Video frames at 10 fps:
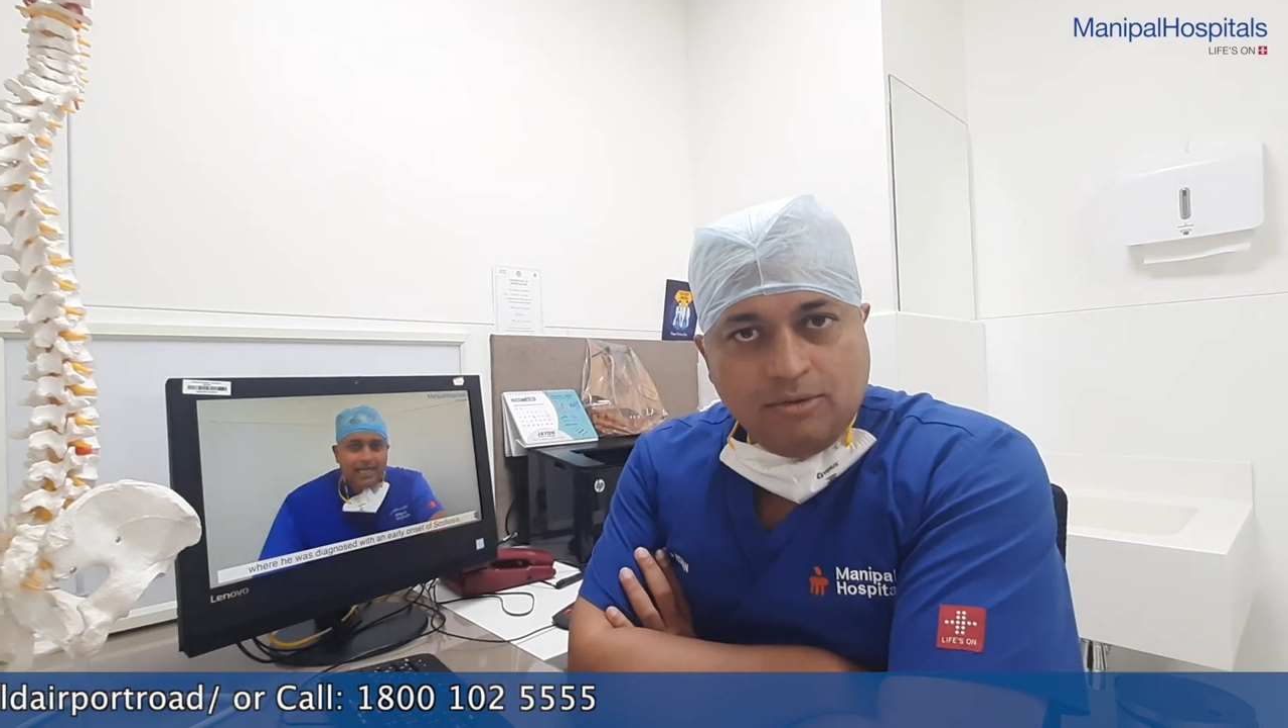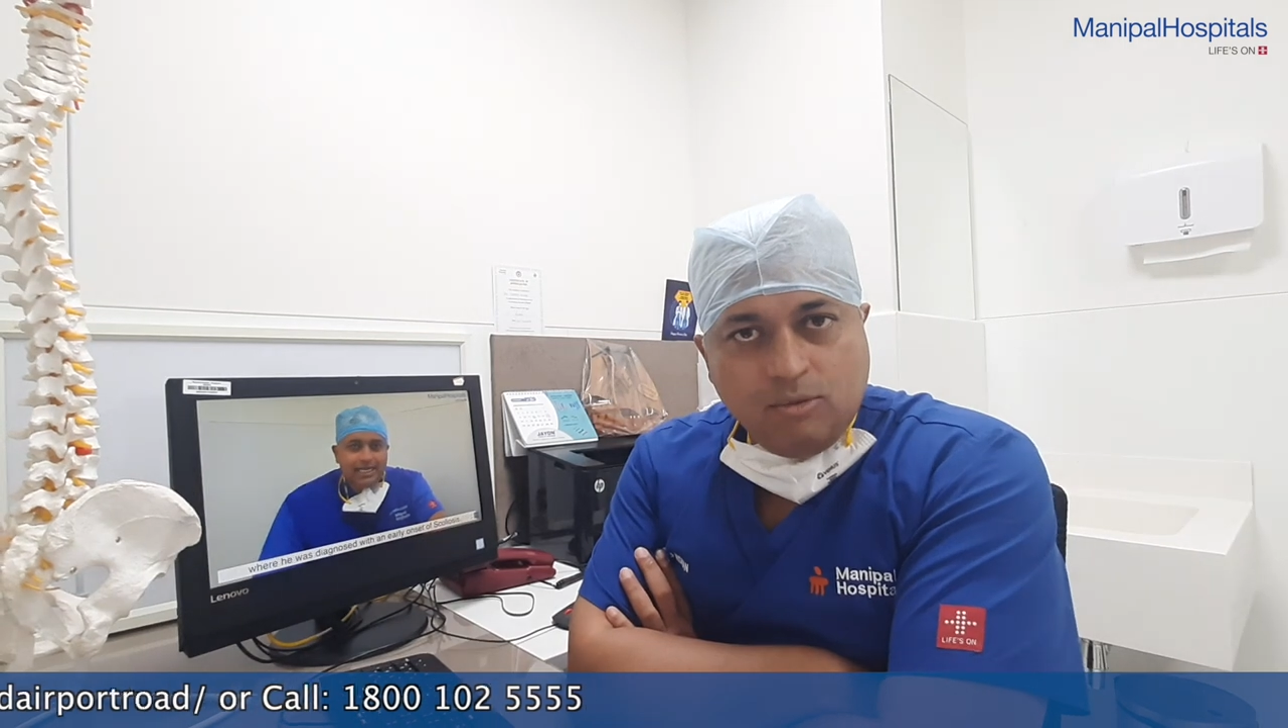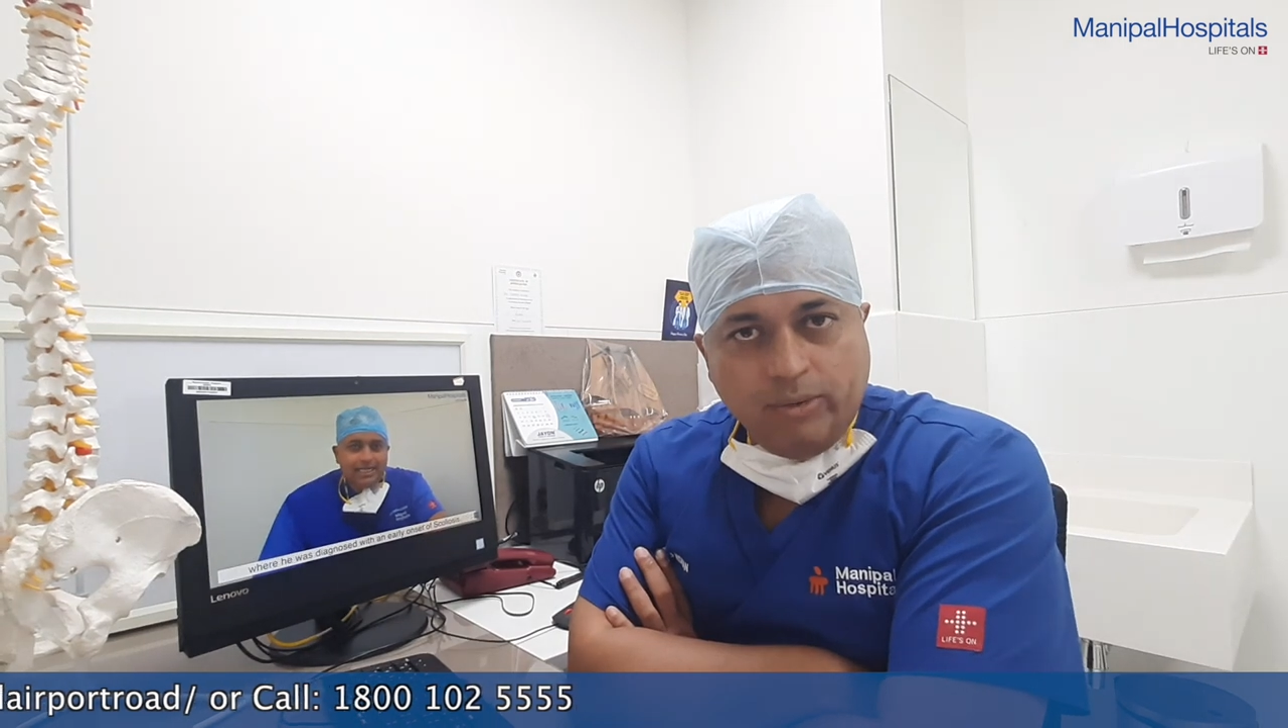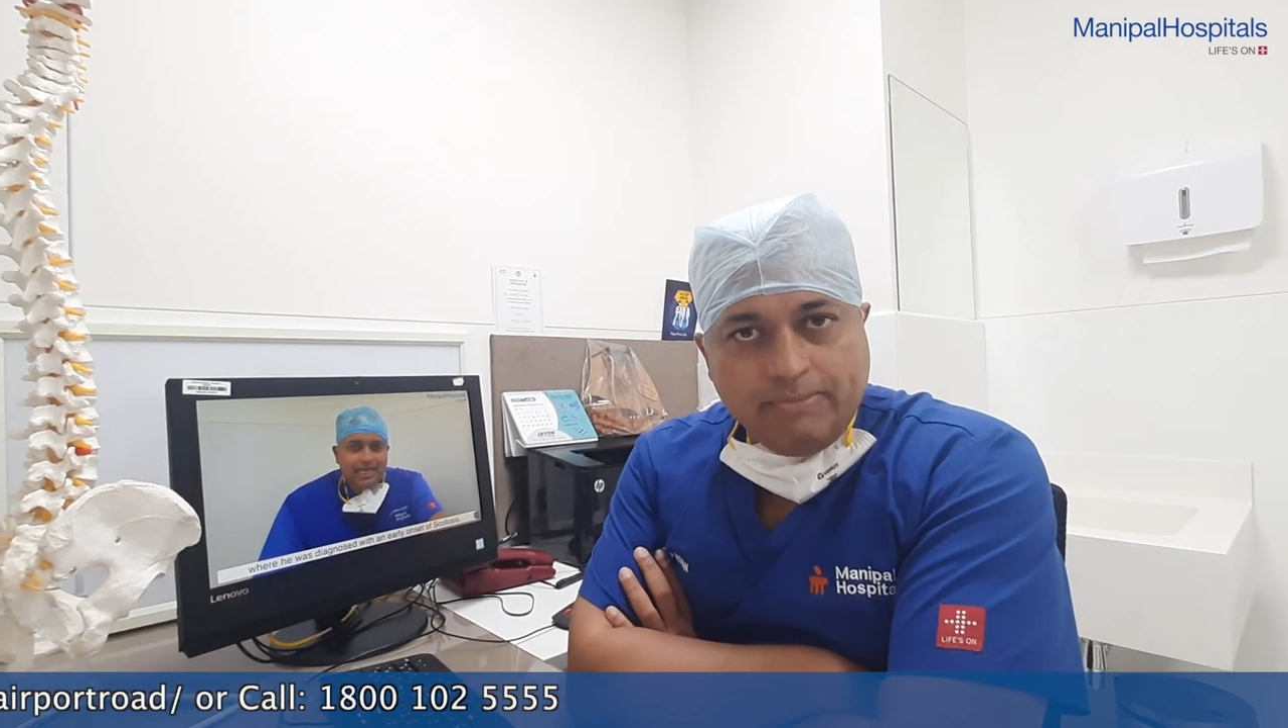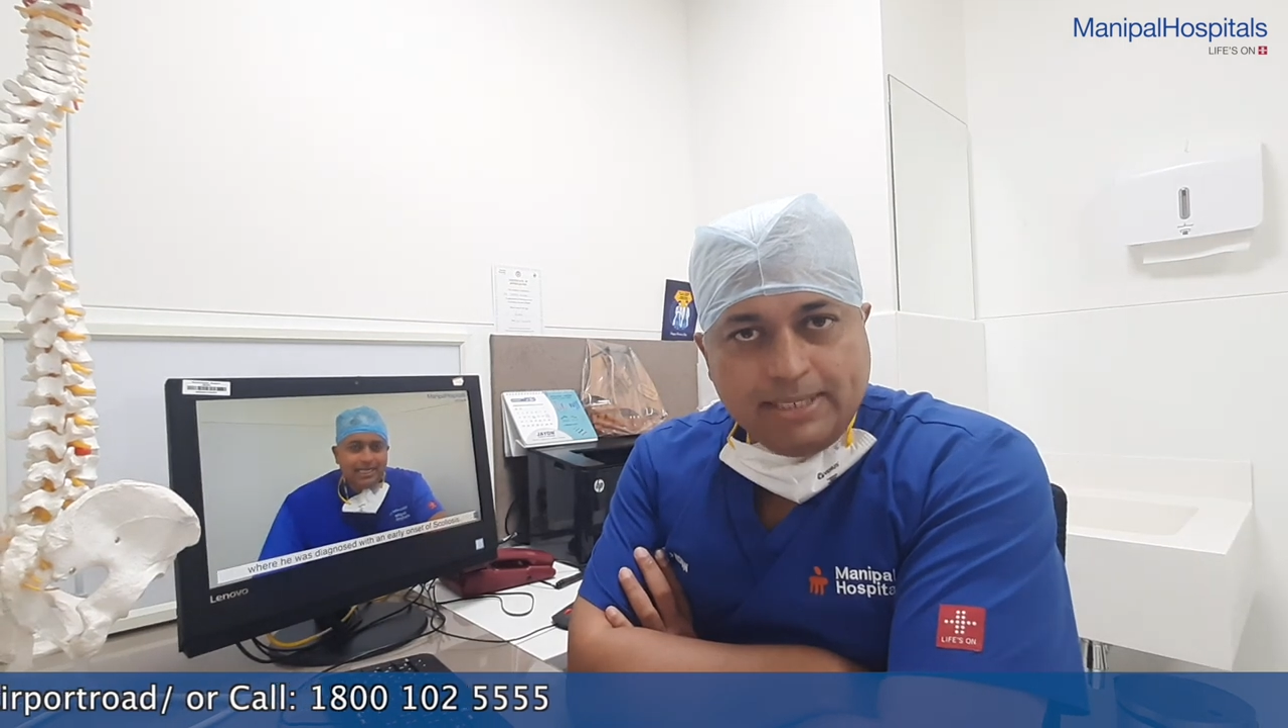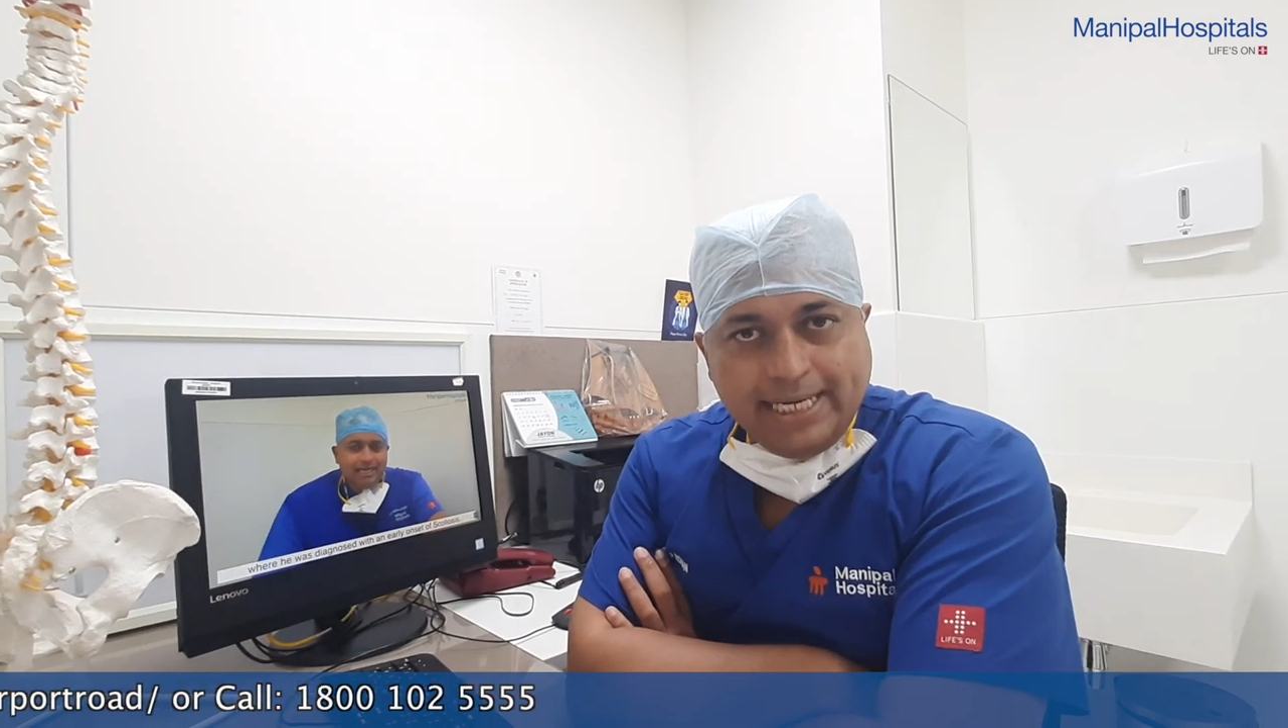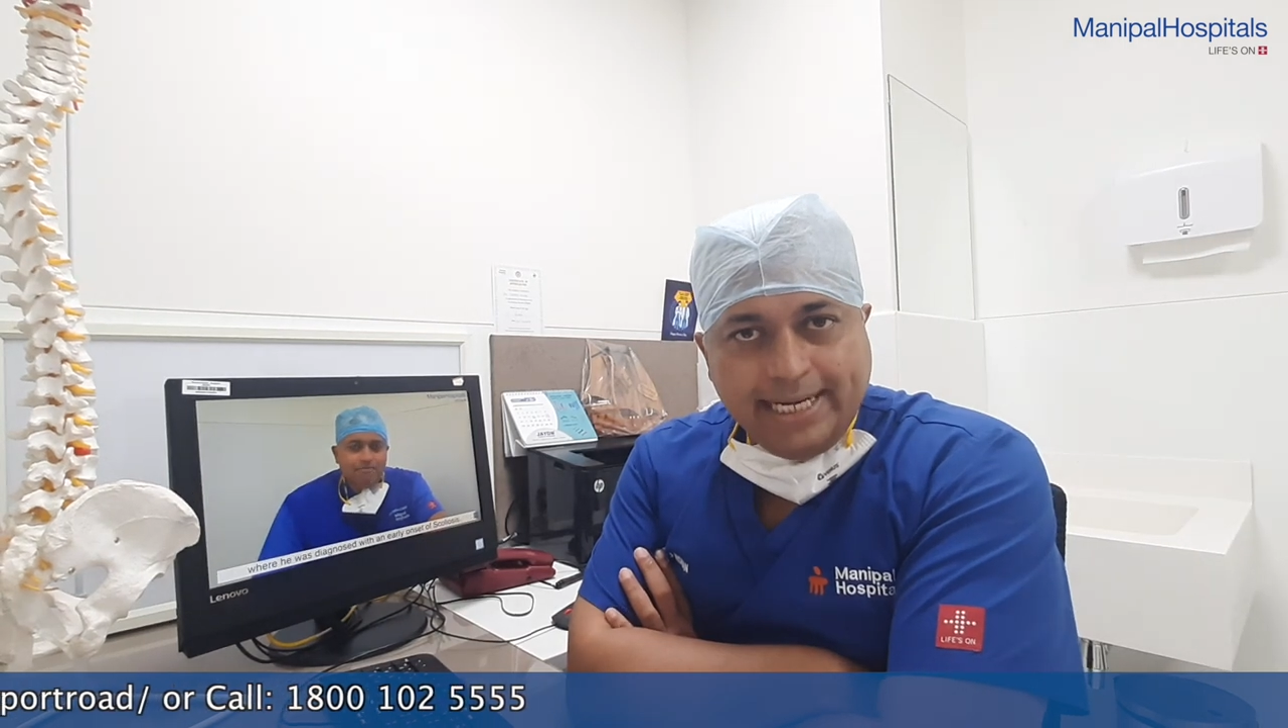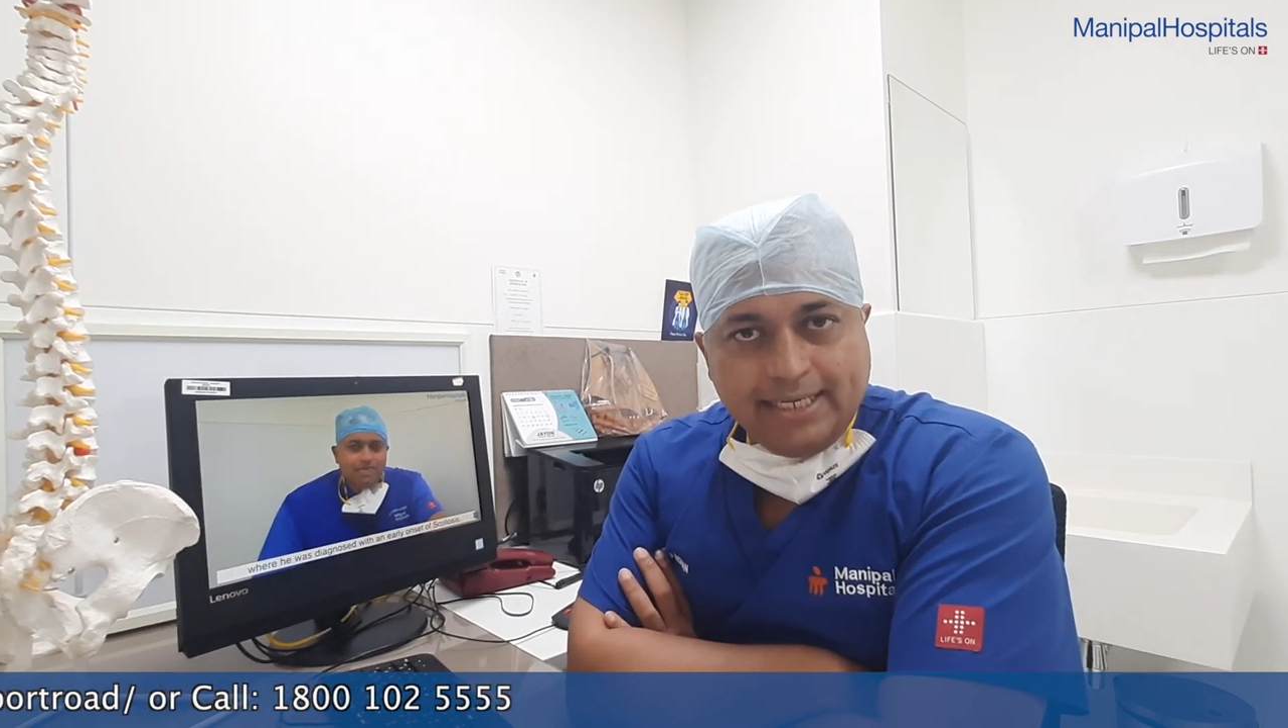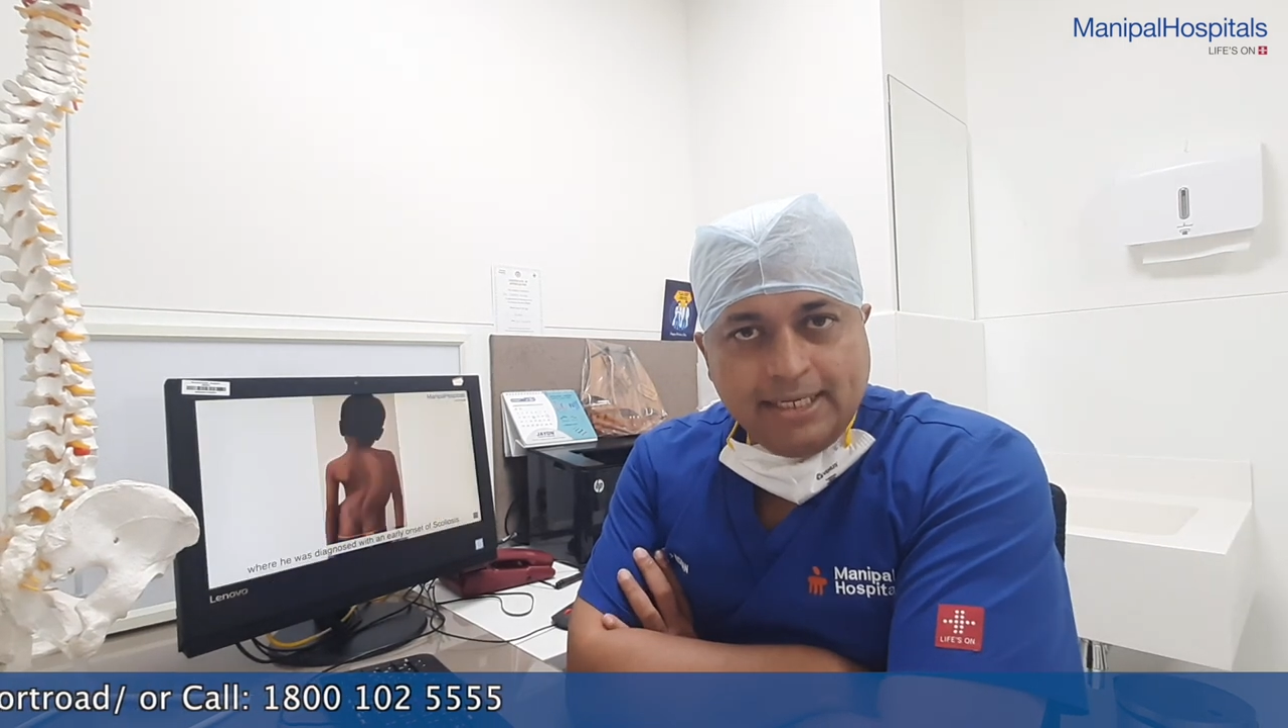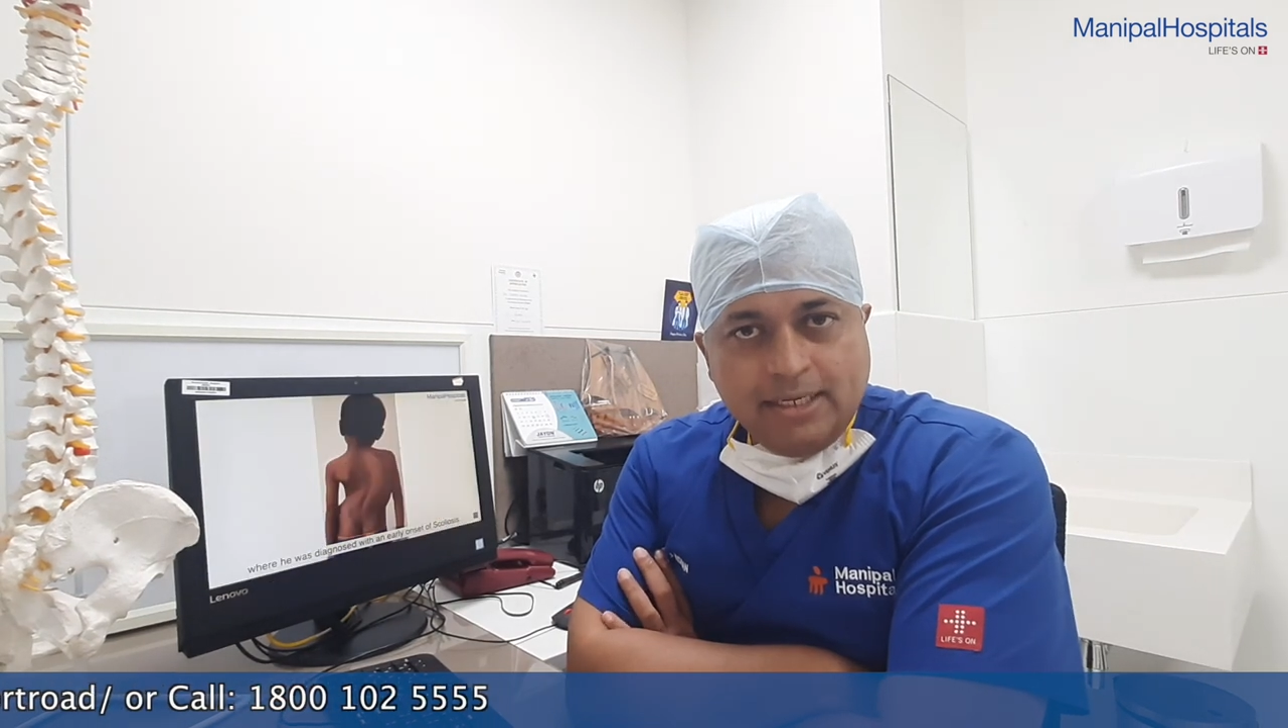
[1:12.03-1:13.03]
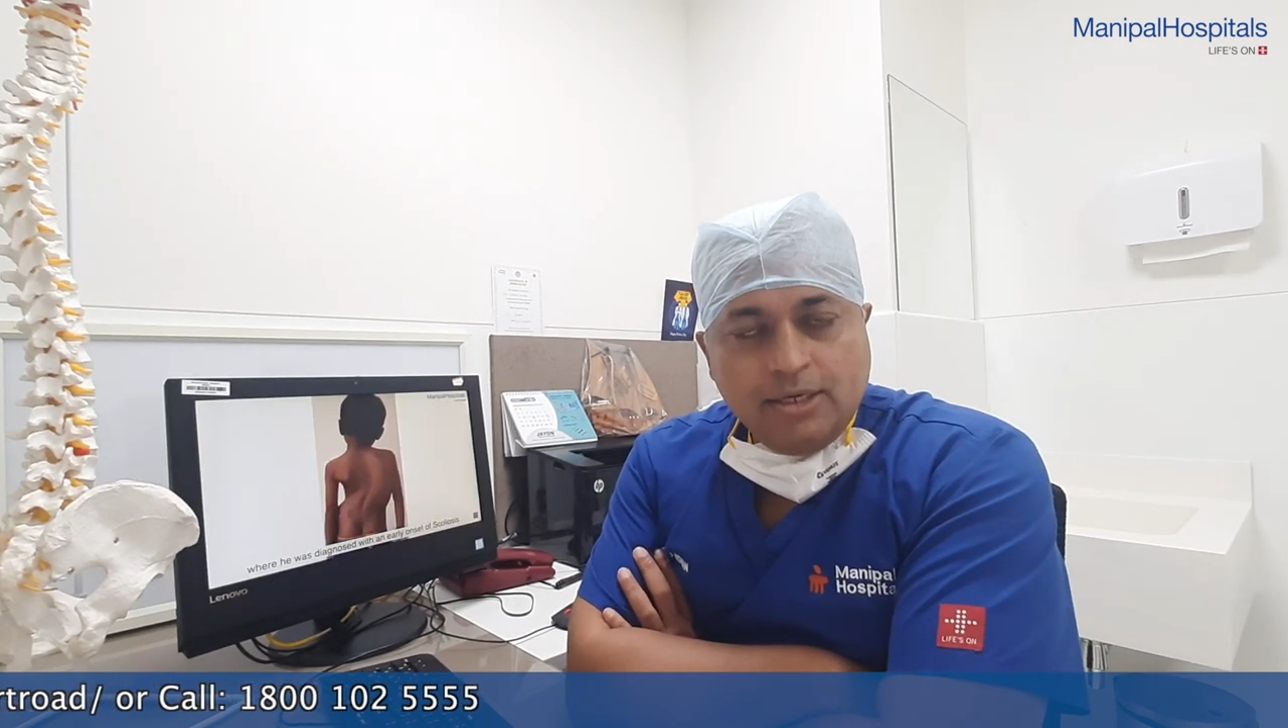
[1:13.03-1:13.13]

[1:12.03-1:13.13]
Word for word: website